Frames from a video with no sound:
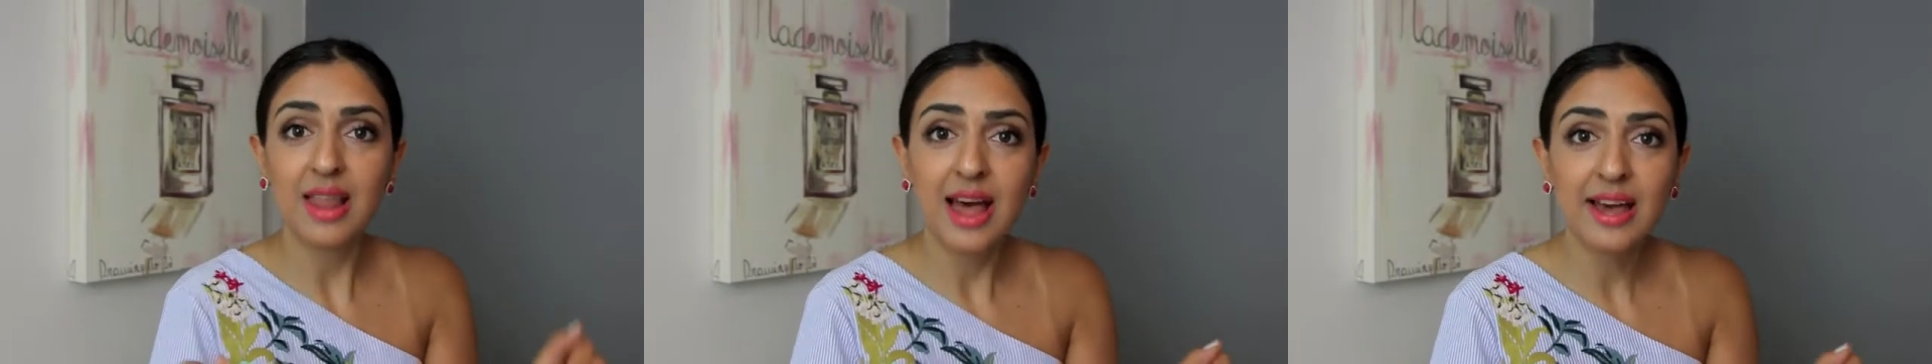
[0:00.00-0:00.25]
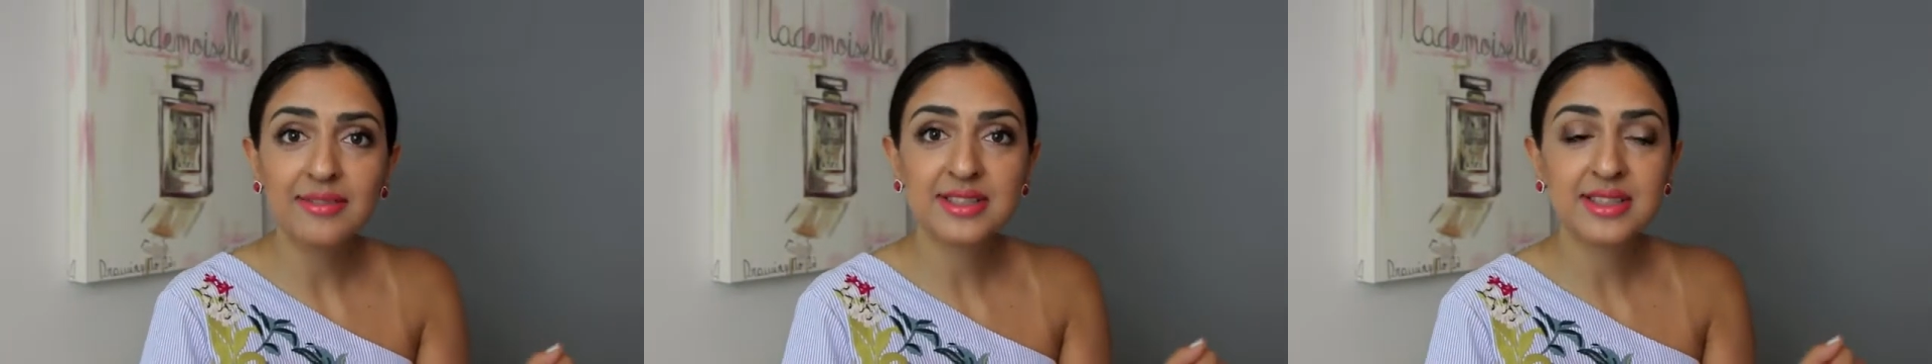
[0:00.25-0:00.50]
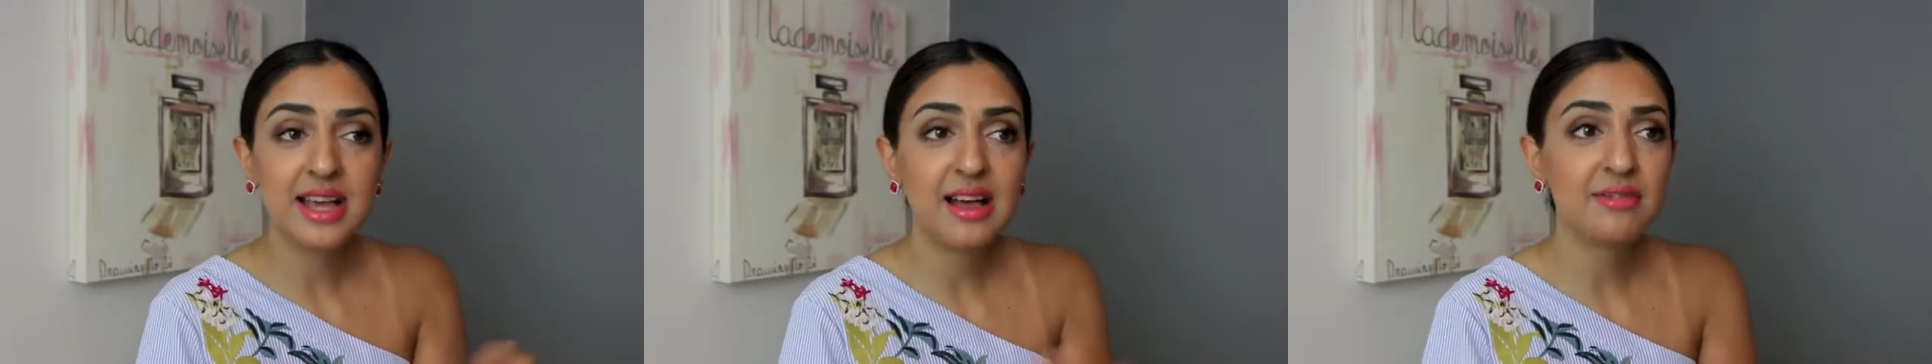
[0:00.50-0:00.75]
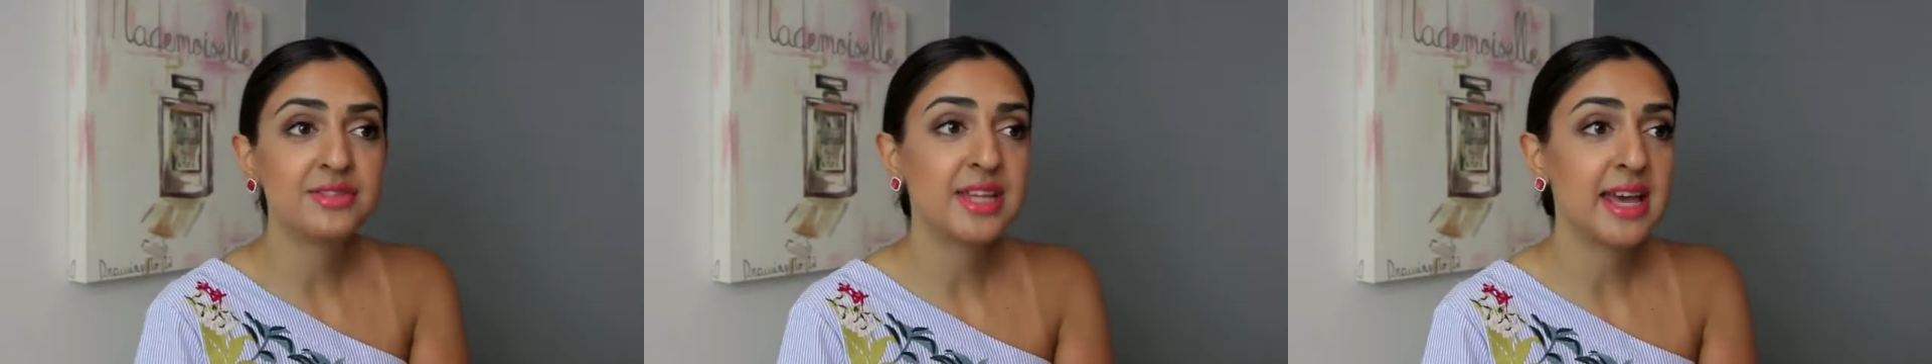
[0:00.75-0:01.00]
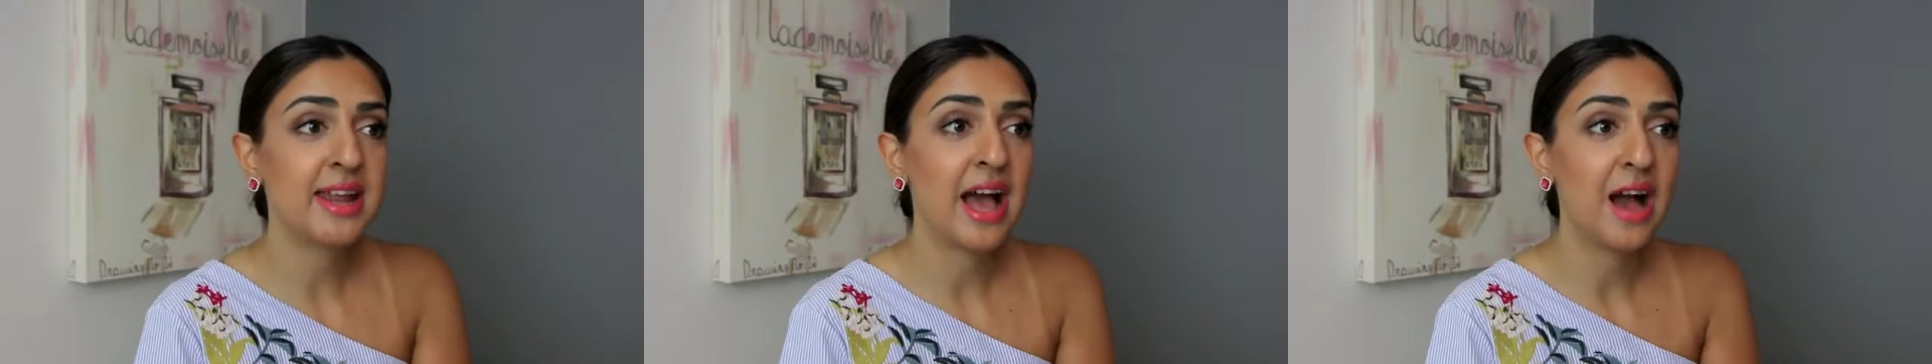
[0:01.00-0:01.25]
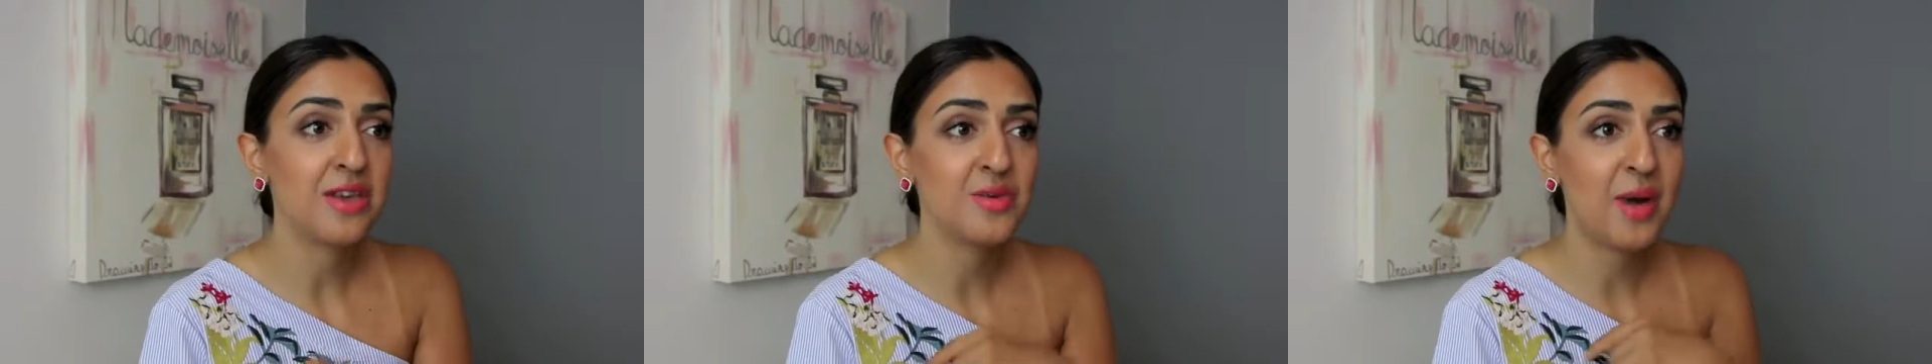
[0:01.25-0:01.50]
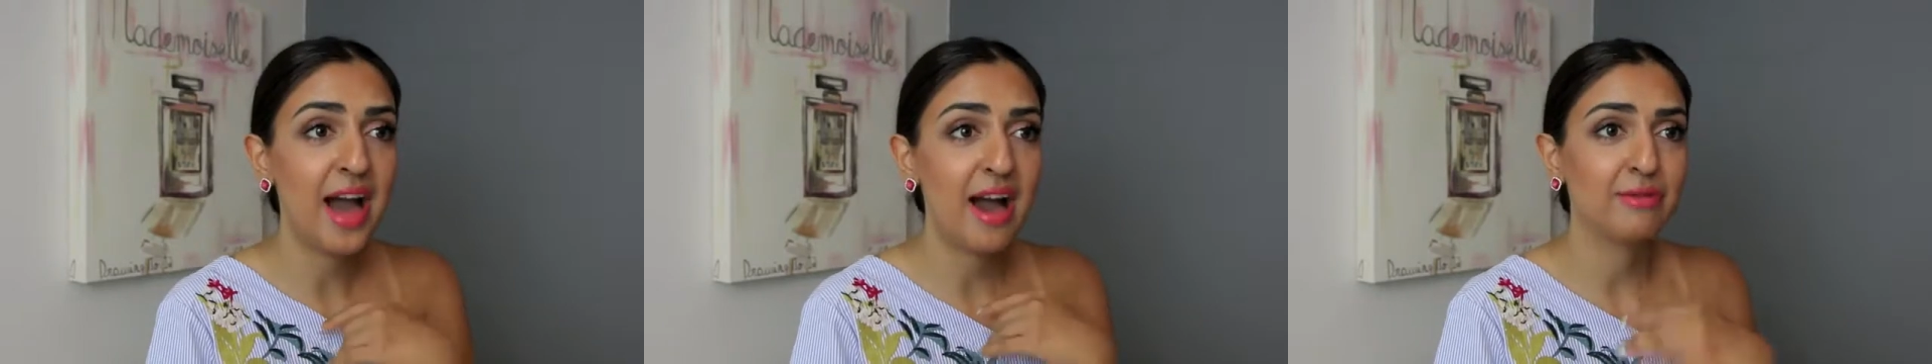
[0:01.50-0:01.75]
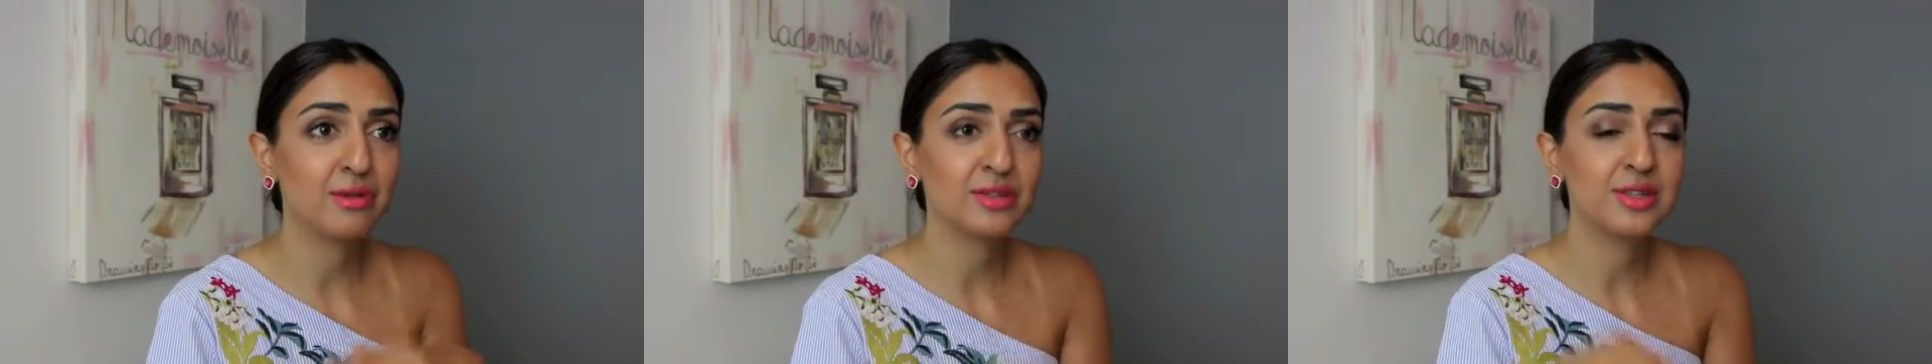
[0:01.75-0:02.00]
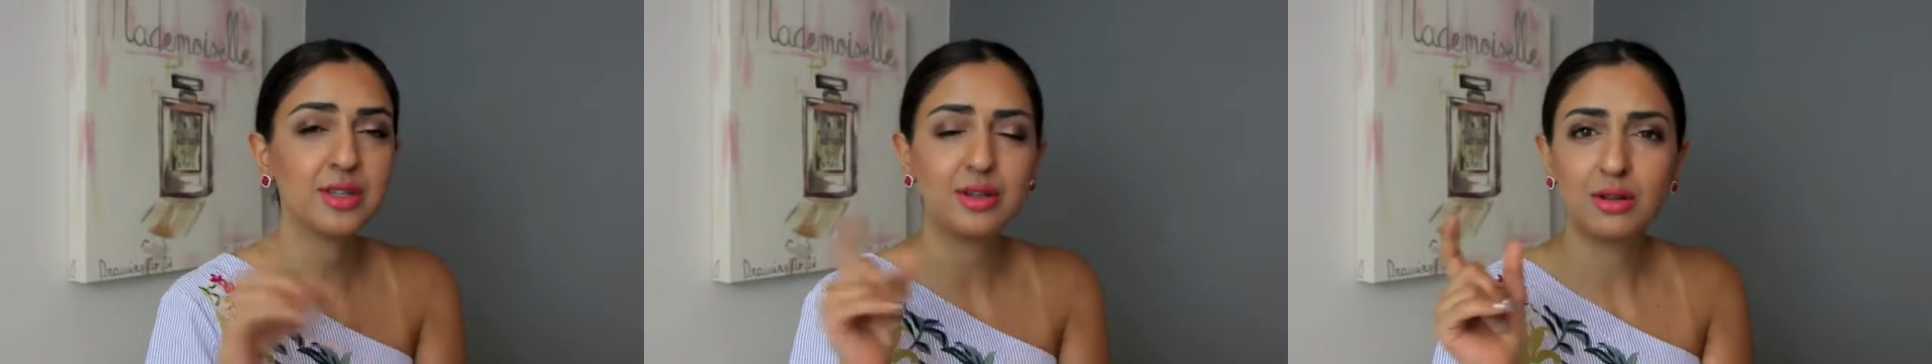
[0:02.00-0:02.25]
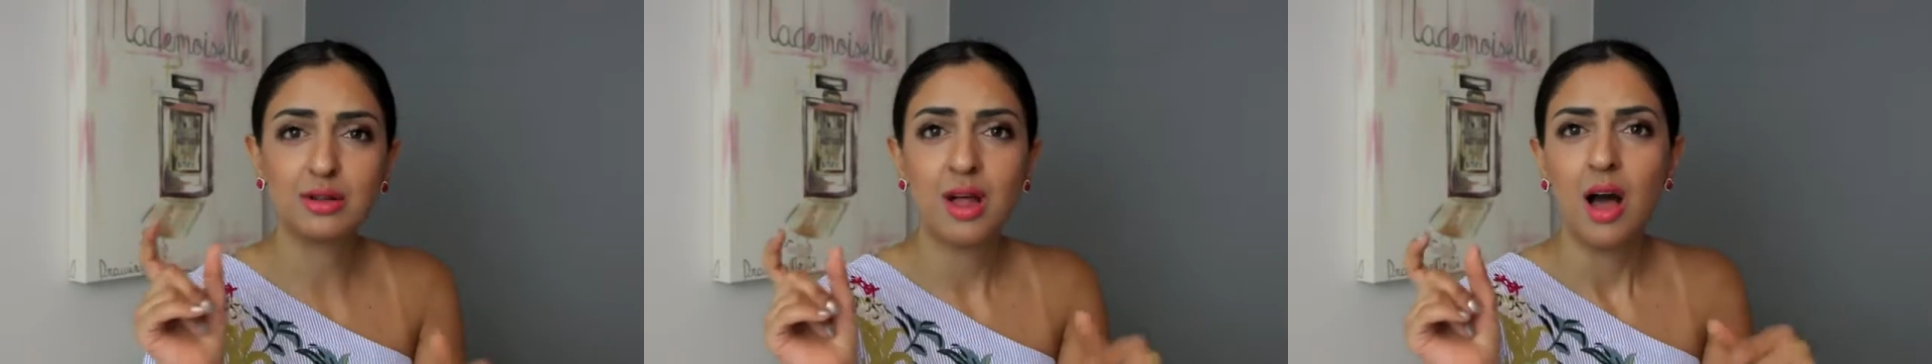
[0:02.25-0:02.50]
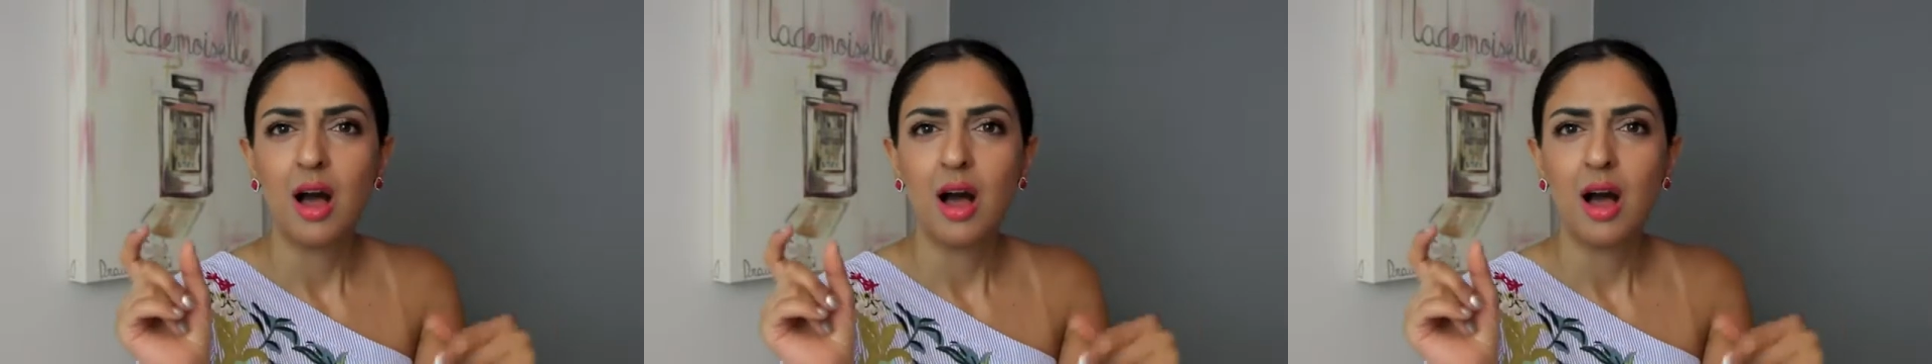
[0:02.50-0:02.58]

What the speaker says: lives left and how you have those little,